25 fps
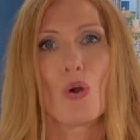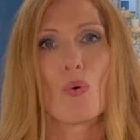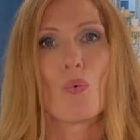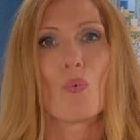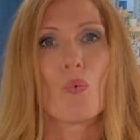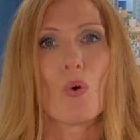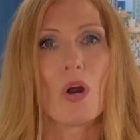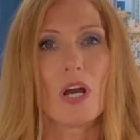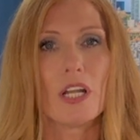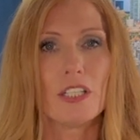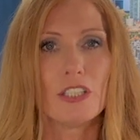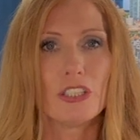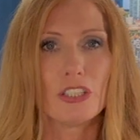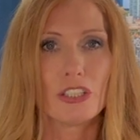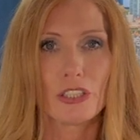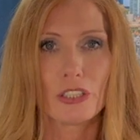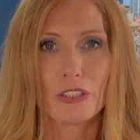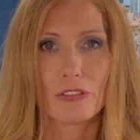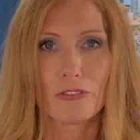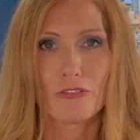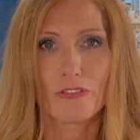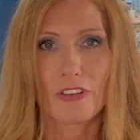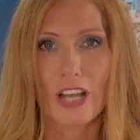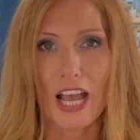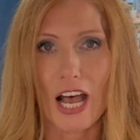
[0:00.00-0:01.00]
What is your
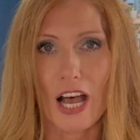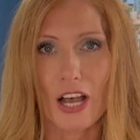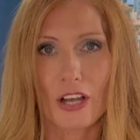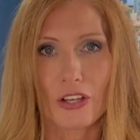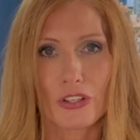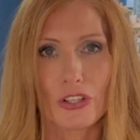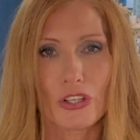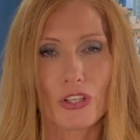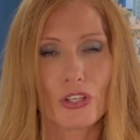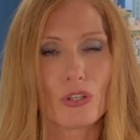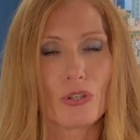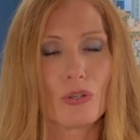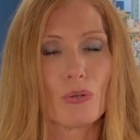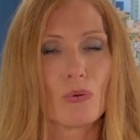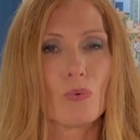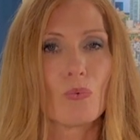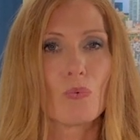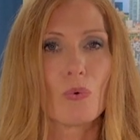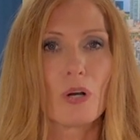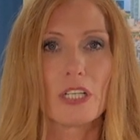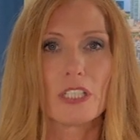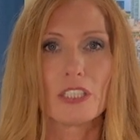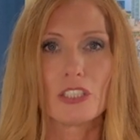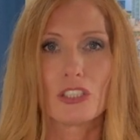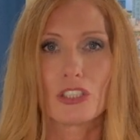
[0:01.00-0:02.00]
value?
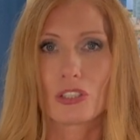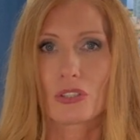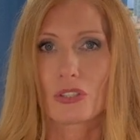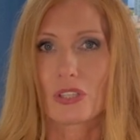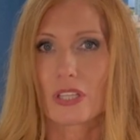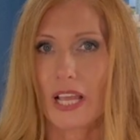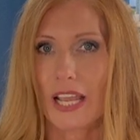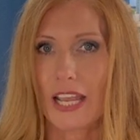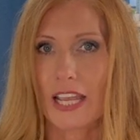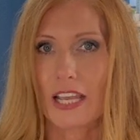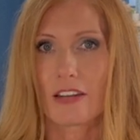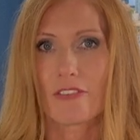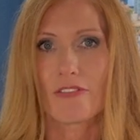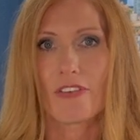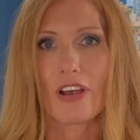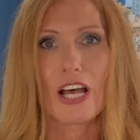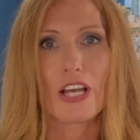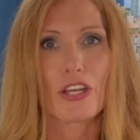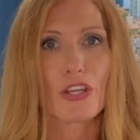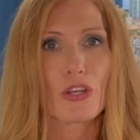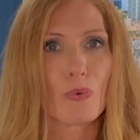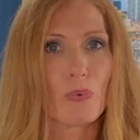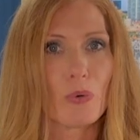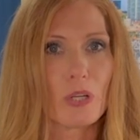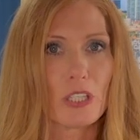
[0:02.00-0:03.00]
What is your land
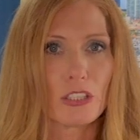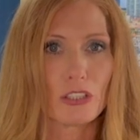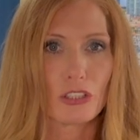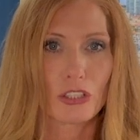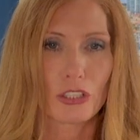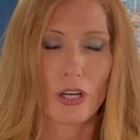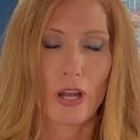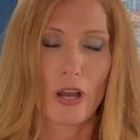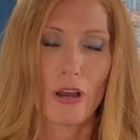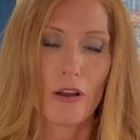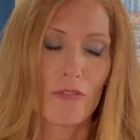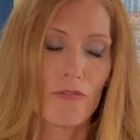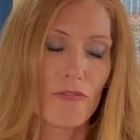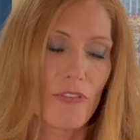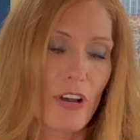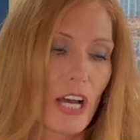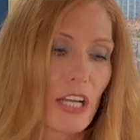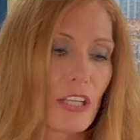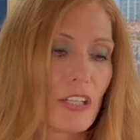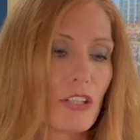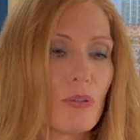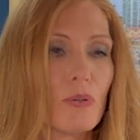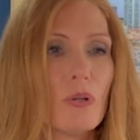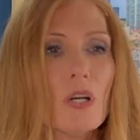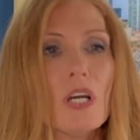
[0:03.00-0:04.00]
value? What is your home
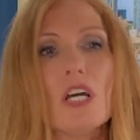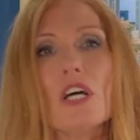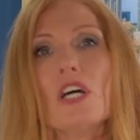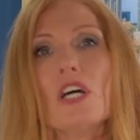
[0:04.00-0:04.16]
value?